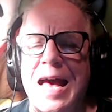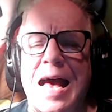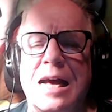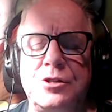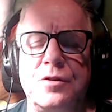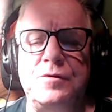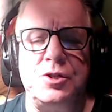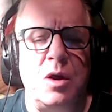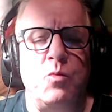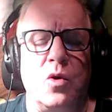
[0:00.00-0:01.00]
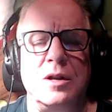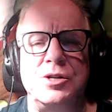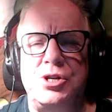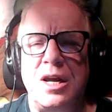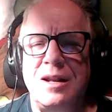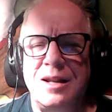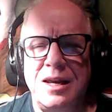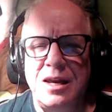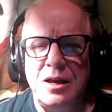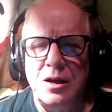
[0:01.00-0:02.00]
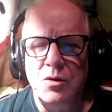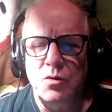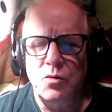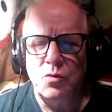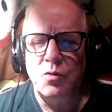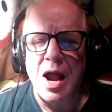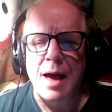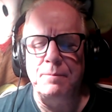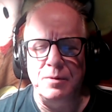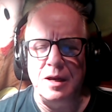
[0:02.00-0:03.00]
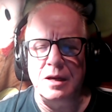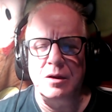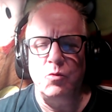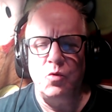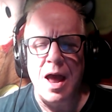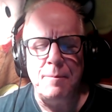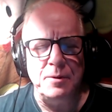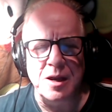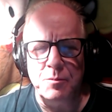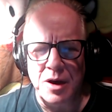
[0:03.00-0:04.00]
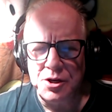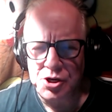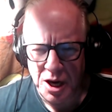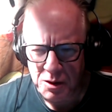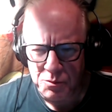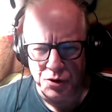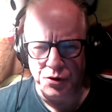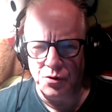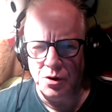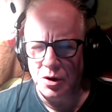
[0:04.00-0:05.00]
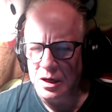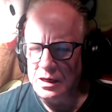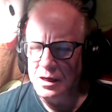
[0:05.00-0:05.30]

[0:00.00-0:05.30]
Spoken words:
as of someone gently rapping at my chamber door.